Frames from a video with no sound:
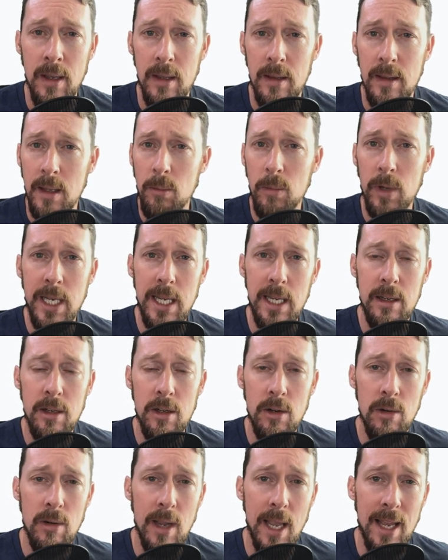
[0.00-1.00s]
Then we need to
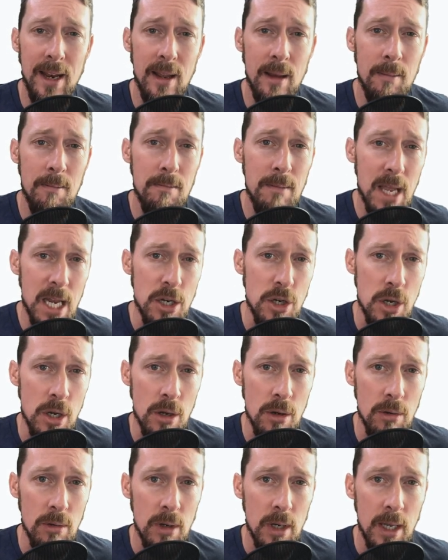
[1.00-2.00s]
create a
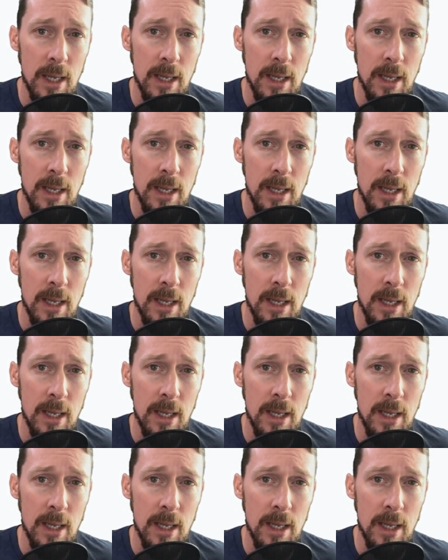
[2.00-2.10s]
menu